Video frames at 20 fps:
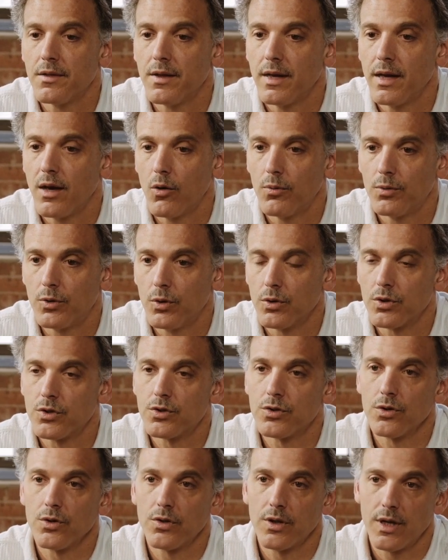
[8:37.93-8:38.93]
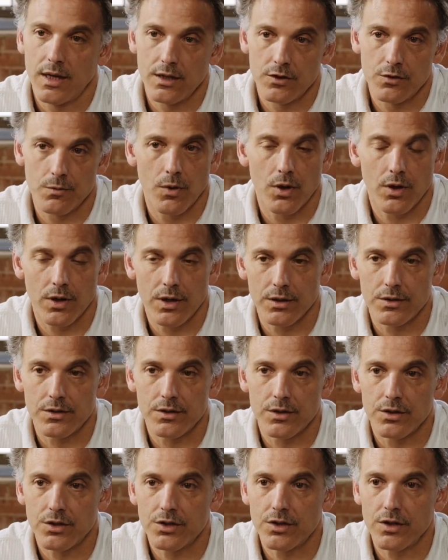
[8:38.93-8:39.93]
they help to assure that as
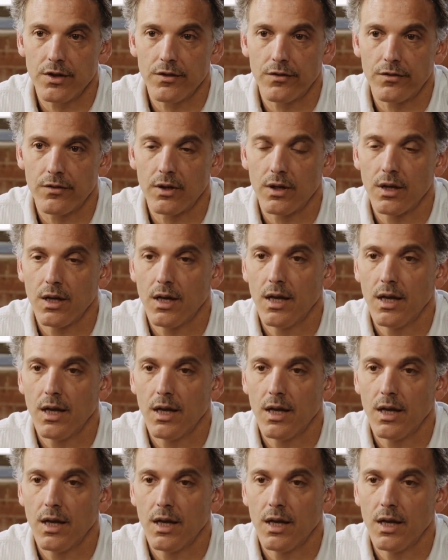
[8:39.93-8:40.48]
markets shift